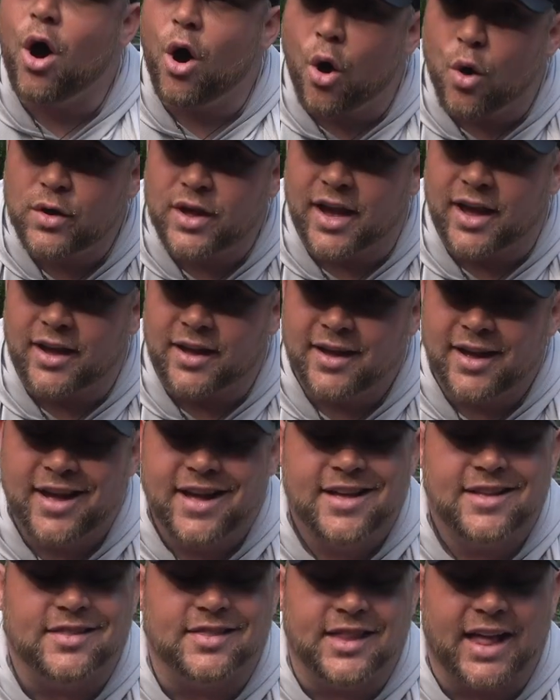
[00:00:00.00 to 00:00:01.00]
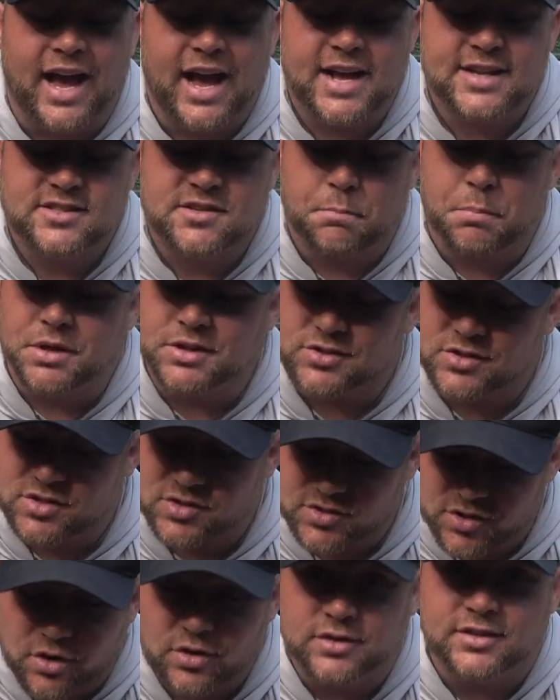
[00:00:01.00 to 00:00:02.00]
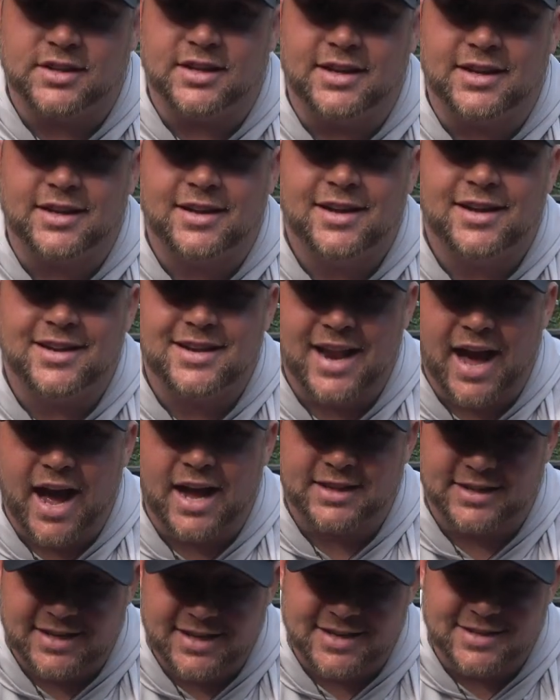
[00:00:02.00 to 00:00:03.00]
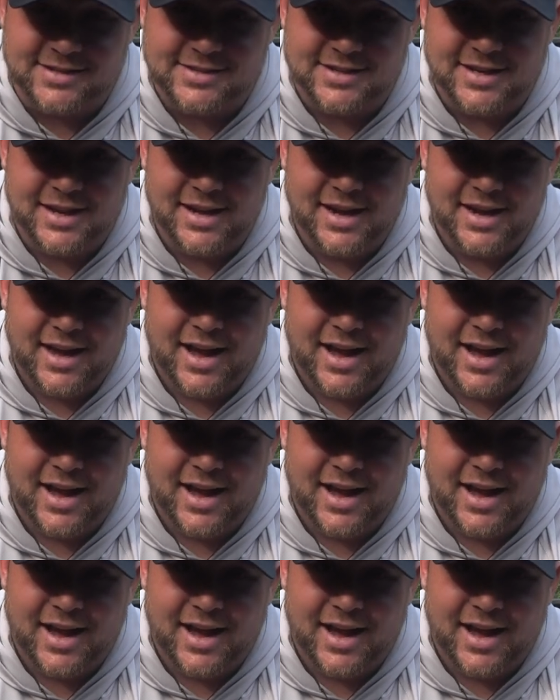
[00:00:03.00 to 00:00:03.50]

Okay, last but certainly not least